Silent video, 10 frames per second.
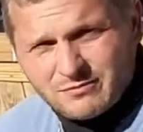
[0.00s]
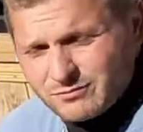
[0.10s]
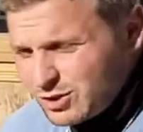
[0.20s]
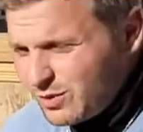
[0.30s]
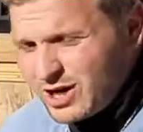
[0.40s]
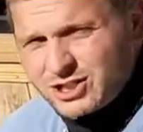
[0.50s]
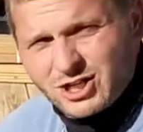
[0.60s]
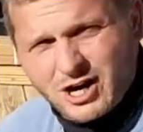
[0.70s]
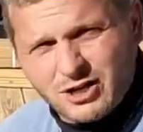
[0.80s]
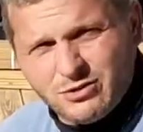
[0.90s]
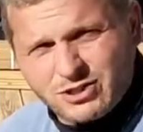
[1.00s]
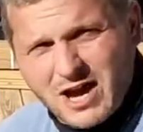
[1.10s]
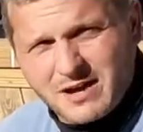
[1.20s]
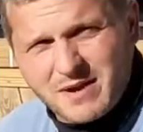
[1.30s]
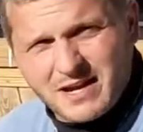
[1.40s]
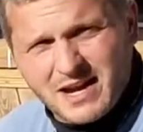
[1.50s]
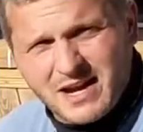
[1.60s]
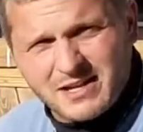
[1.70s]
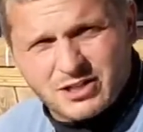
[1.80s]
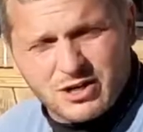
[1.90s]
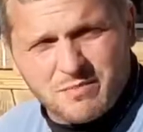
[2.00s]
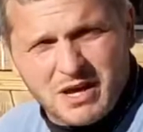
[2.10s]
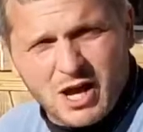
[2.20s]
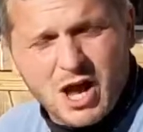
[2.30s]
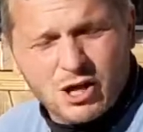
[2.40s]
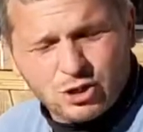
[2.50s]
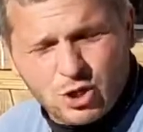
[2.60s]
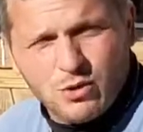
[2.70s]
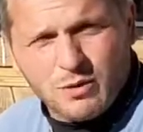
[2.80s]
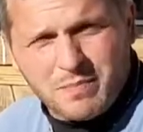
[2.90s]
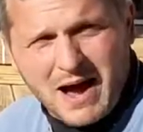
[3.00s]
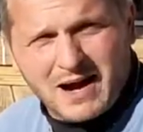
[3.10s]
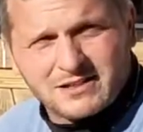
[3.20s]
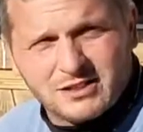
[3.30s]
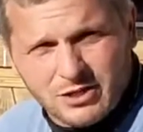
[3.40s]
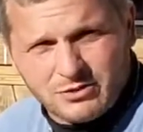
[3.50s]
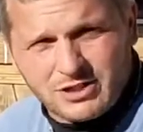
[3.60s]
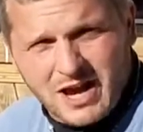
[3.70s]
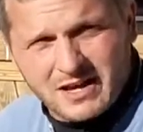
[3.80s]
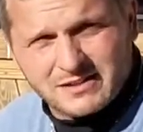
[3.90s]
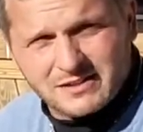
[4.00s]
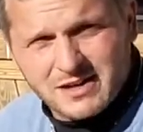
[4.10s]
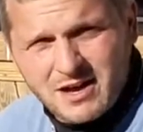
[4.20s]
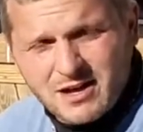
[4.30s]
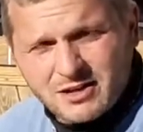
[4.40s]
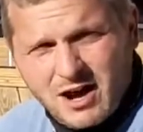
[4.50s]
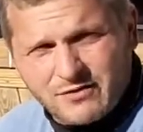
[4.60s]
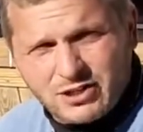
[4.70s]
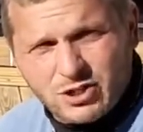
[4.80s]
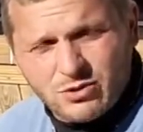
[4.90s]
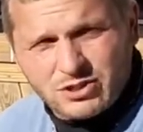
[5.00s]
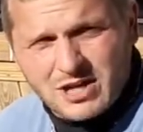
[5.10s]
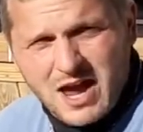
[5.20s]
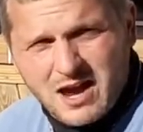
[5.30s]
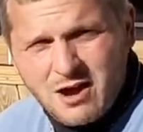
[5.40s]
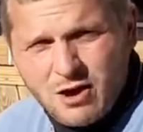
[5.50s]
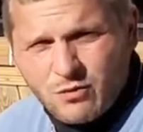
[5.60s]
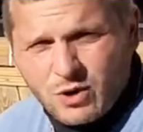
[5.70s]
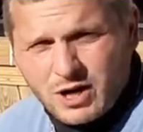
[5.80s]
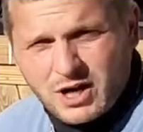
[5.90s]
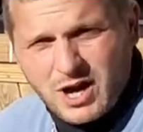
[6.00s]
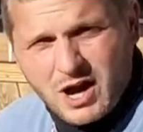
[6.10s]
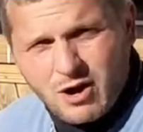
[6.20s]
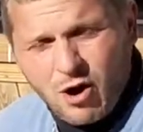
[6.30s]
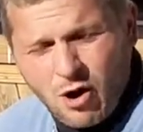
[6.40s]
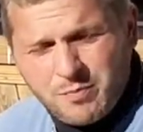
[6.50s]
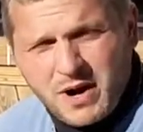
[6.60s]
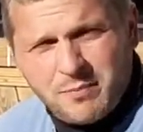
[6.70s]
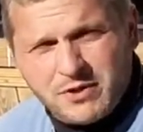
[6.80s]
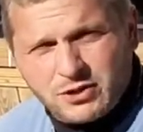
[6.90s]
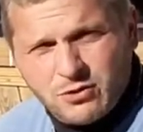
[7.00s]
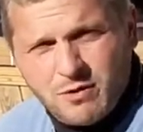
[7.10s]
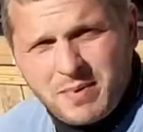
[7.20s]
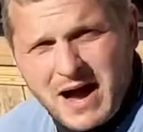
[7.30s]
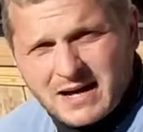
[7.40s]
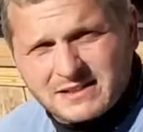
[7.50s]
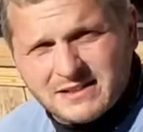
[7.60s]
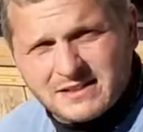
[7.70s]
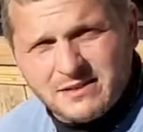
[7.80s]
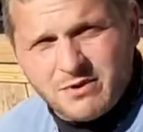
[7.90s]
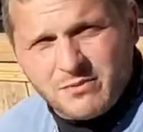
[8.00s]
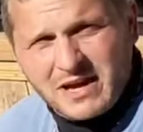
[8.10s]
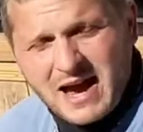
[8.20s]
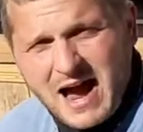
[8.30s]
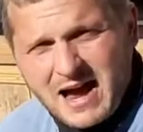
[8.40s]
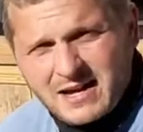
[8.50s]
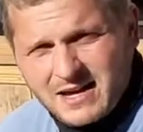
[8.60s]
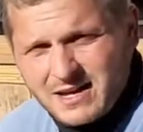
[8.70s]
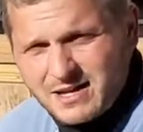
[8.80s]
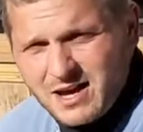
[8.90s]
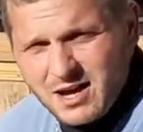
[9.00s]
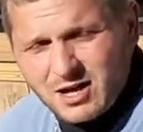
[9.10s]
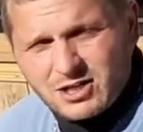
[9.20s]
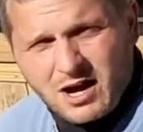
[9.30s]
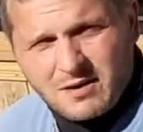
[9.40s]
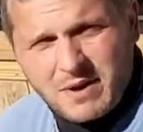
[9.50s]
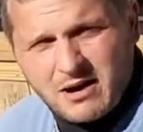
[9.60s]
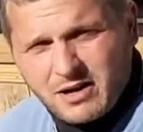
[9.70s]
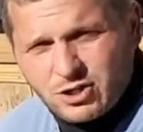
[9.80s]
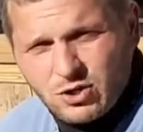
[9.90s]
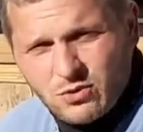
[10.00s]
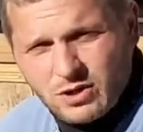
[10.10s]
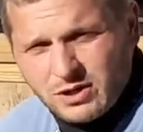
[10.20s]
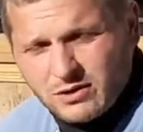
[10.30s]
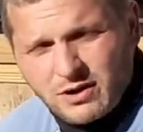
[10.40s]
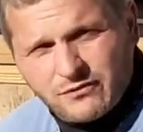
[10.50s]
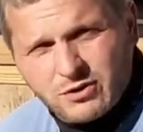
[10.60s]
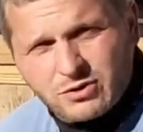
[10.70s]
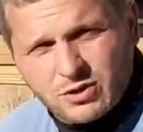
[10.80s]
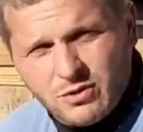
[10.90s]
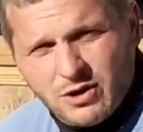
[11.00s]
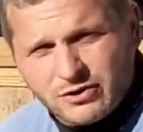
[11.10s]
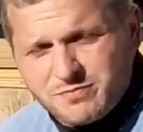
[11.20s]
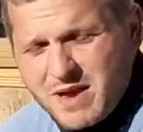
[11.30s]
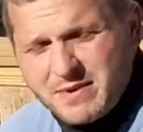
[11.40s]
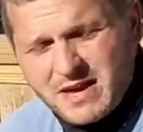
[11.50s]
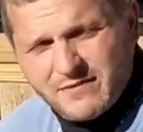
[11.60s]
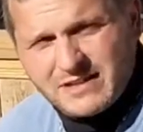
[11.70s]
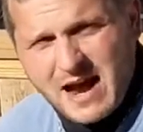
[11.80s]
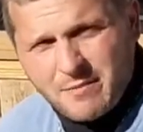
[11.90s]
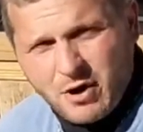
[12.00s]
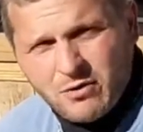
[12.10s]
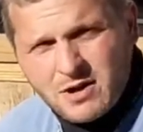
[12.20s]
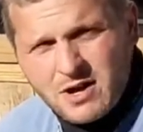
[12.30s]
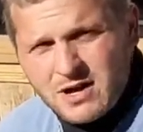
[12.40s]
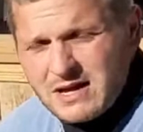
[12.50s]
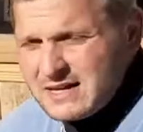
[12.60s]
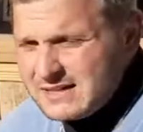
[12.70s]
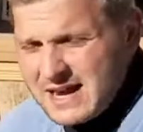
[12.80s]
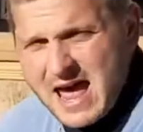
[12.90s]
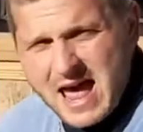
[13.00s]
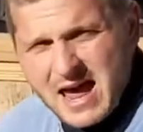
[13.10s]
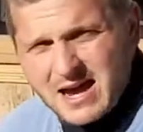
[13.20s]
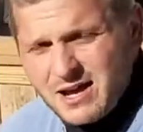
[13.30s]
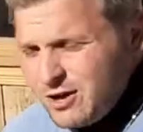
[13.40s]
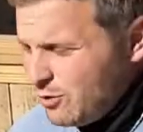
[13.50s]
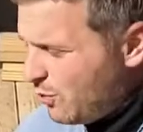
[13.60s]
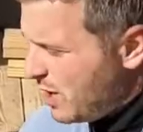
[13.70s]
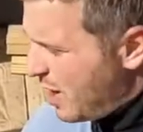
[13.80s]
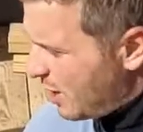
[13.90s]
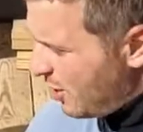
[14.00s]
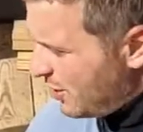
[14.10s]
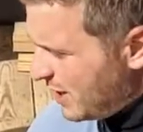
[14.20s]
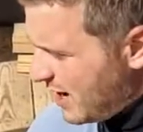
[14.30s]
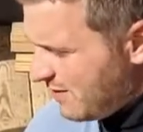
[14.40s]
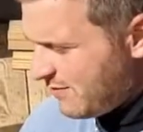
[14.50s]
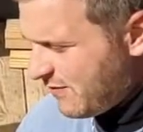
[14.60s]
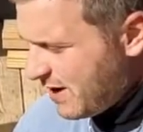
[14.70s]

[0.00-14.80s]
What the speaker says: so we're going to start a new segment, and it's going to be Toolbox Tuesdays. Every Tuesday, we're going to open up the toolbox and see what we got and talk about a tool or a few tools, maybe give a demo. Today, we are going to give